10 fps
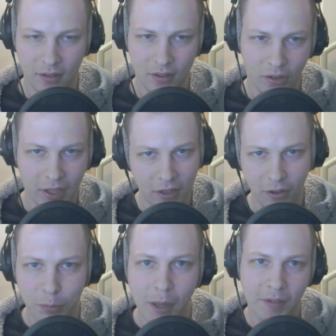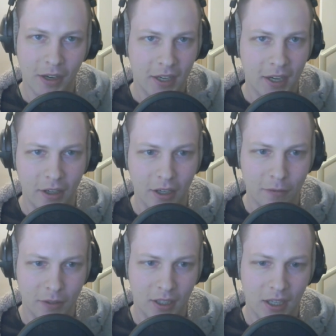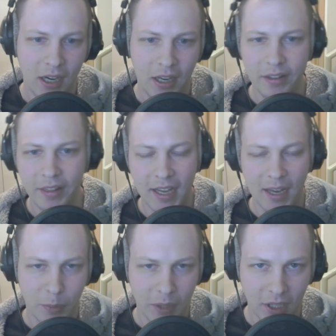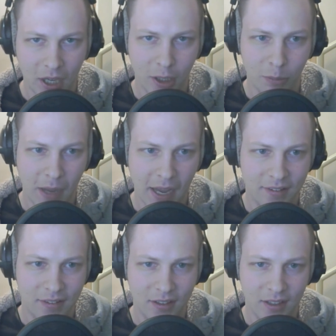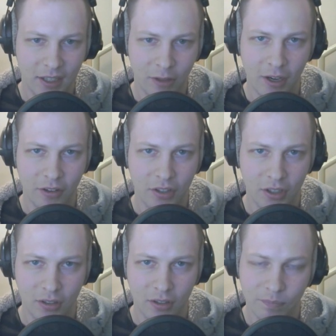So they can just plop down carryover, they can't be auto passed in round 2,